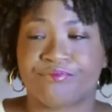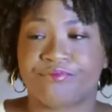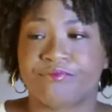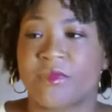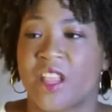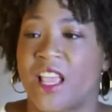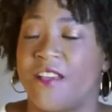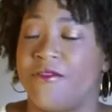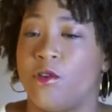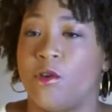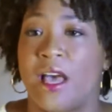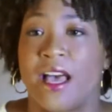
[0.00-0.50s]

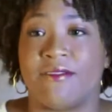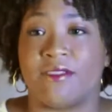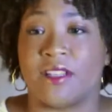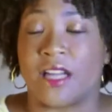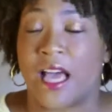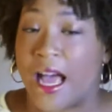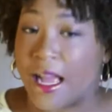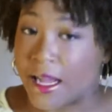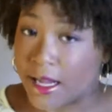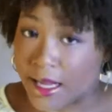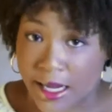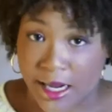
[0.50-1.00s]
If you have
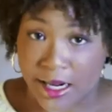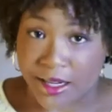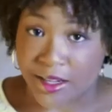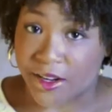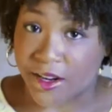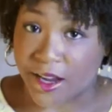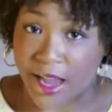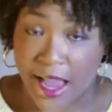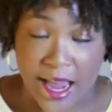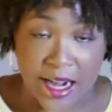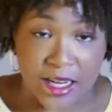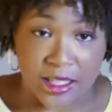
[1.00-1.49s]
not gotten
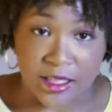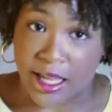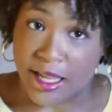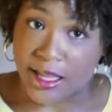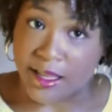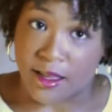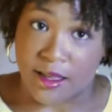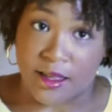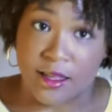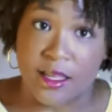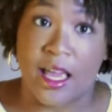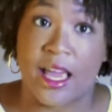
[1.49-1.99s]
your cat at
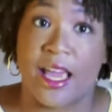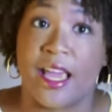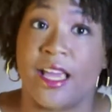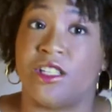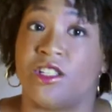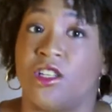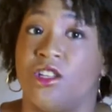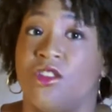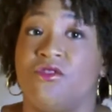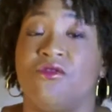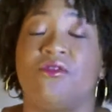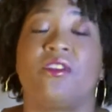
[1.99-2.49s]
that young
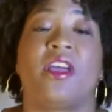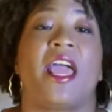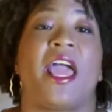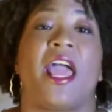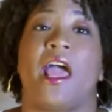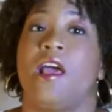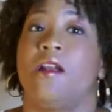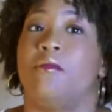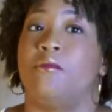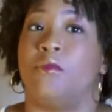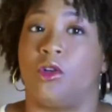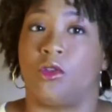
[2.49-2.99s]
age and you
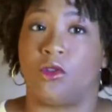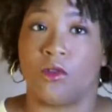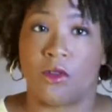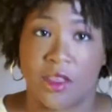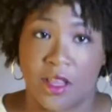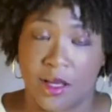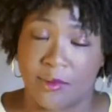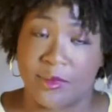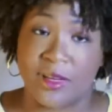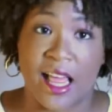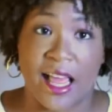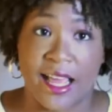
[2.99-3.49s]
can't mold
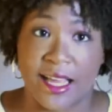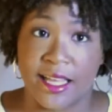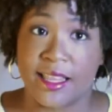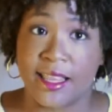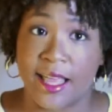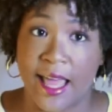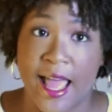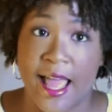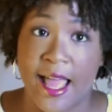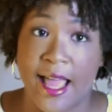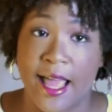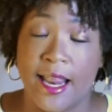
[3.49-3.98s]
them like
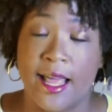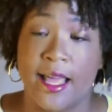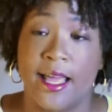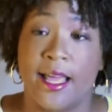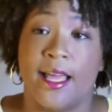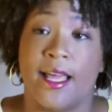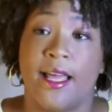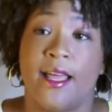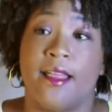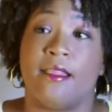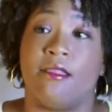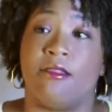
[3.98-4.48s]
that,
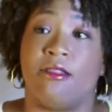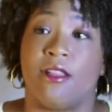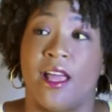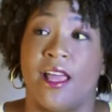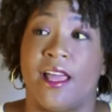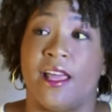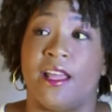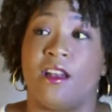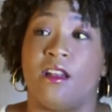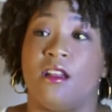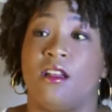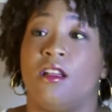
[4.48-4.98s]

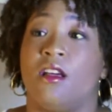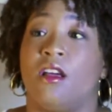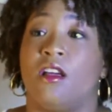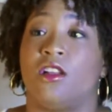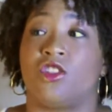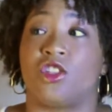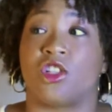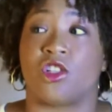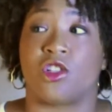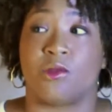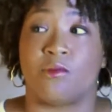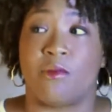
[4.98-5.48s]
then
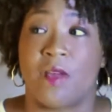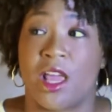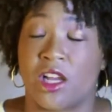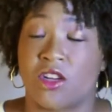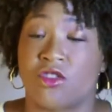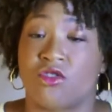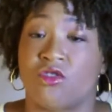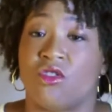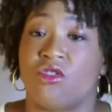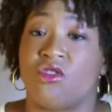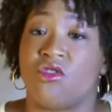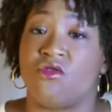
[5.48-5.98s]
just make
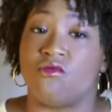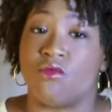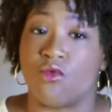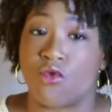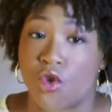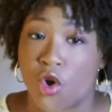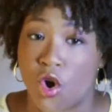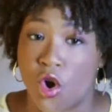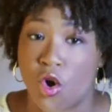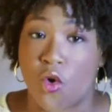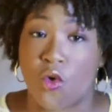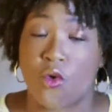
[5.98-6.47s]
sure you
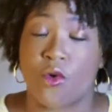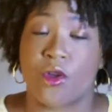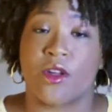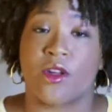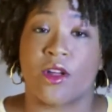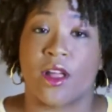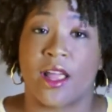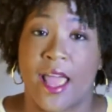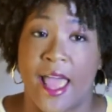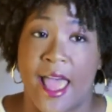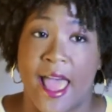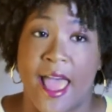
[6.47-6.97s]
know
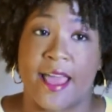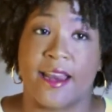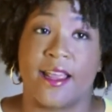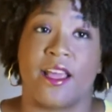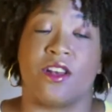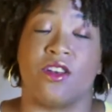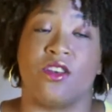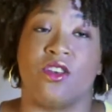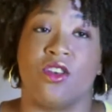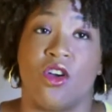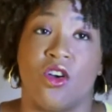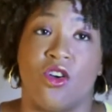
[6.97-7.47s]
your cat
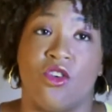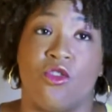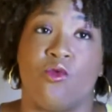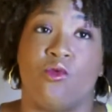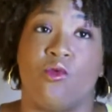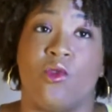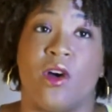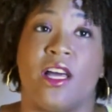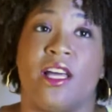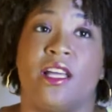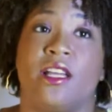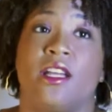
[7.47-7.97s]
and know
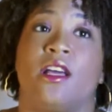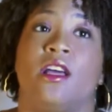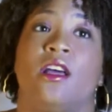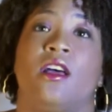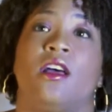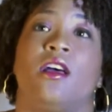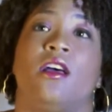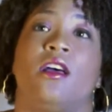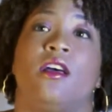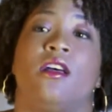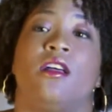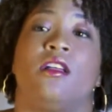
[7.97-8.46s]
what
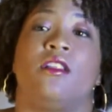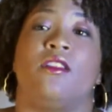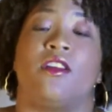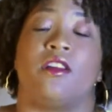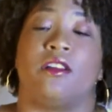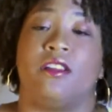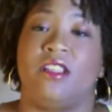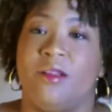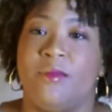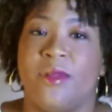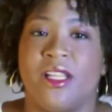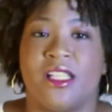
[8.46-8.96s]

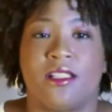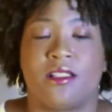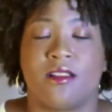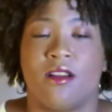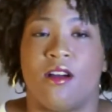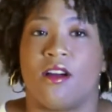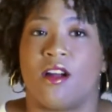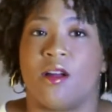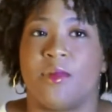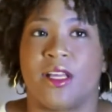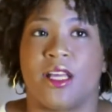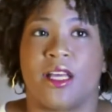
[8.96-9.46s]
their limits
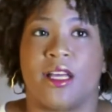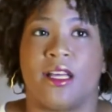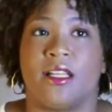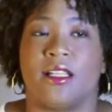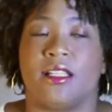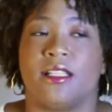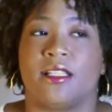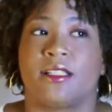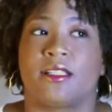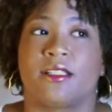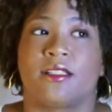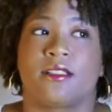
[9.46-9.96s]
are,
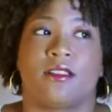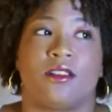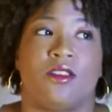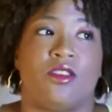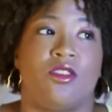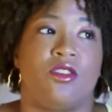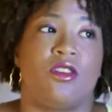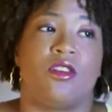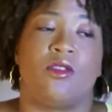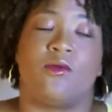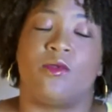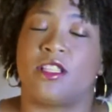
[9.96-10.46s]
because
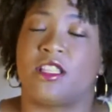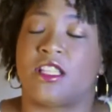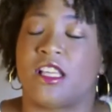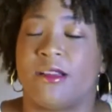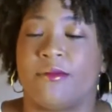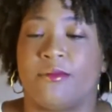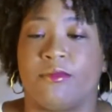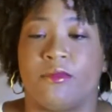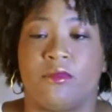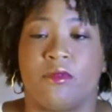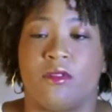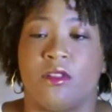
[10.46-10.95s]
you don't want
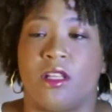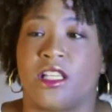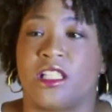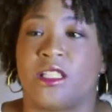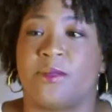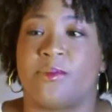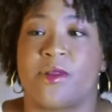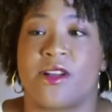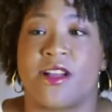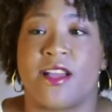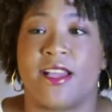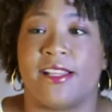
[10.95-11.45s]
them
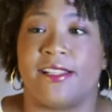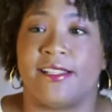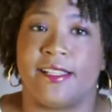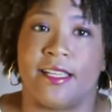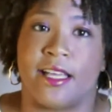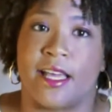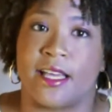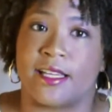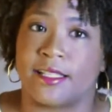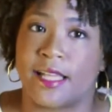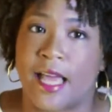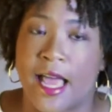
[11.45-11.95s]

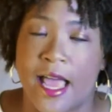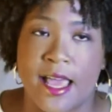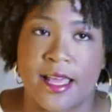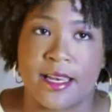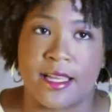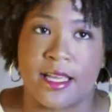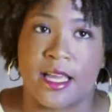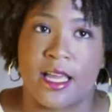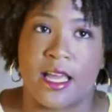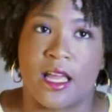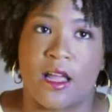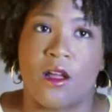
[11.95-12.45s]
experiencing
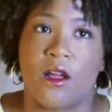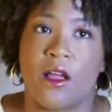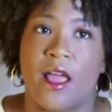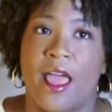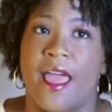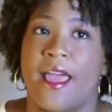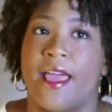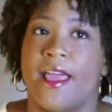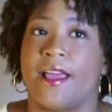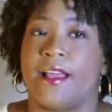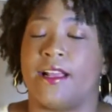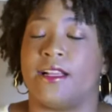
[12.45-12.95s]
anxiety,
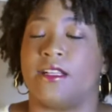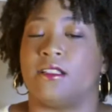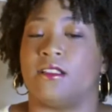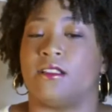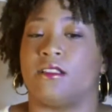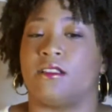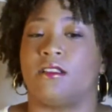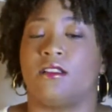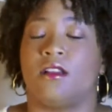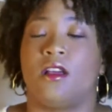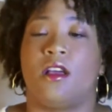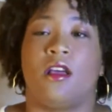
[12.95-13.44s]
and